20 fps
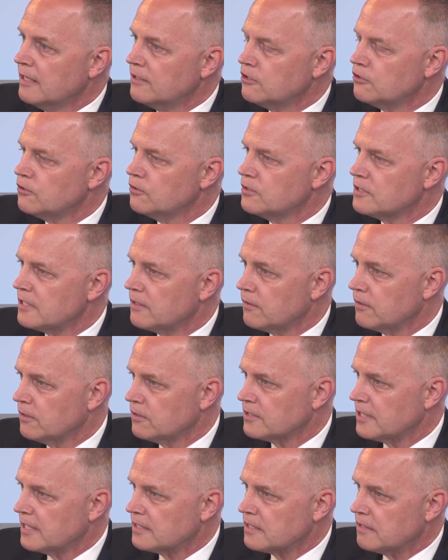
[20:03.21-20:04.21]
do
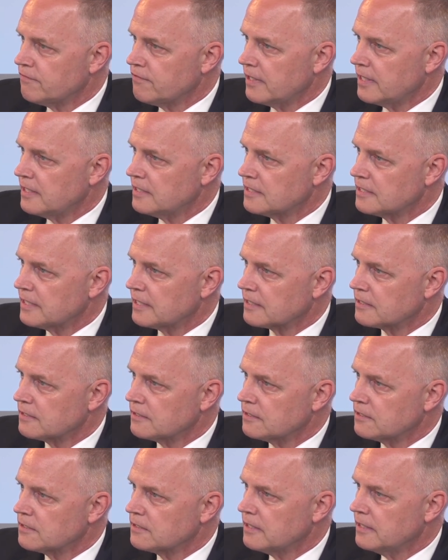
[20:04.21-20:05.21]
those
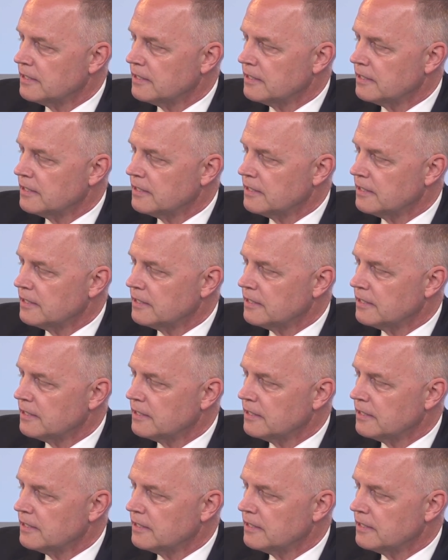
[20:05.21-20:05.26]
SF-86s.